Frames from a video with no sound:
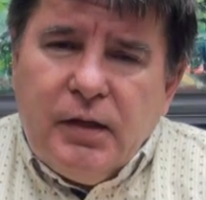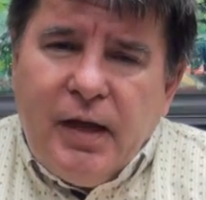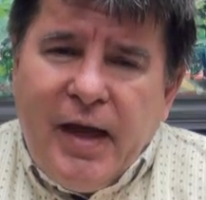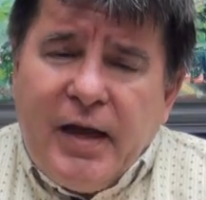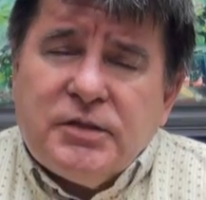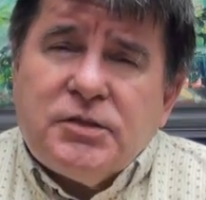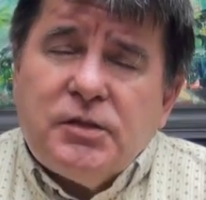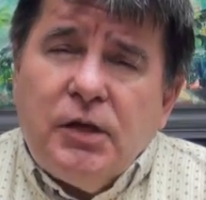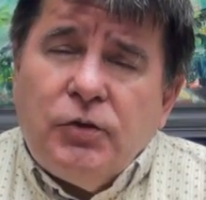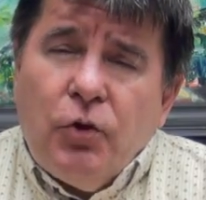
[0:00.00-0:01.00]

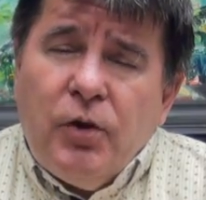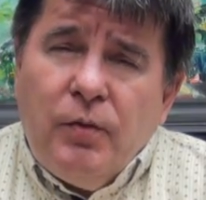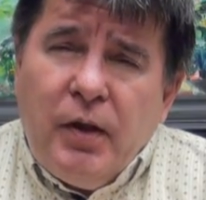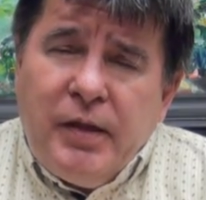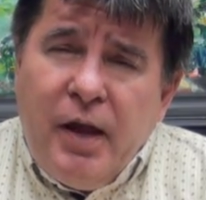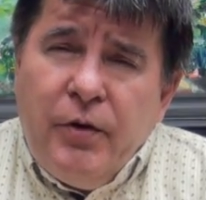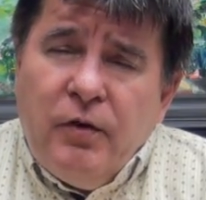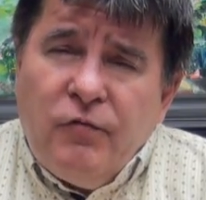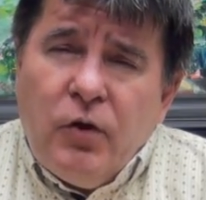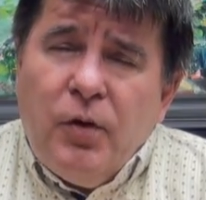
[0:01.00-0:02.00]
has an, an
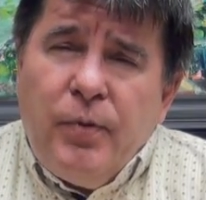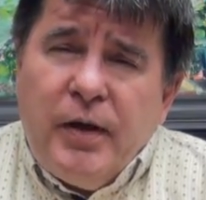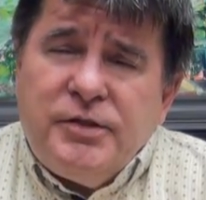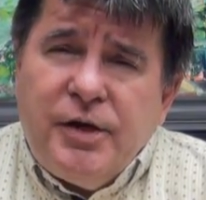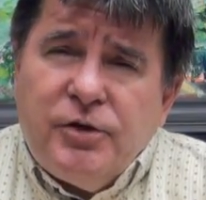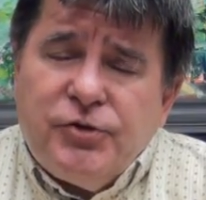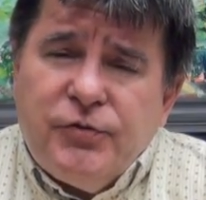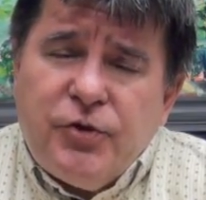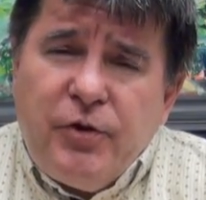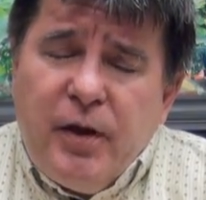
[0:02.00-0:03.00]
area of occupied territory,
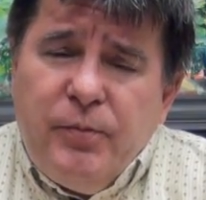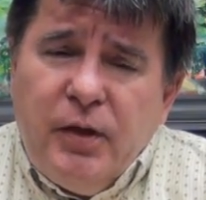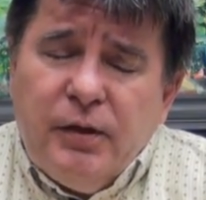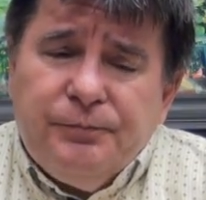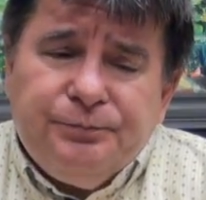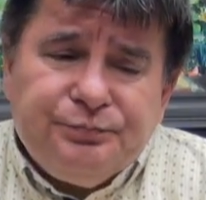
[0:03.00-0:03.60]
the Crimea.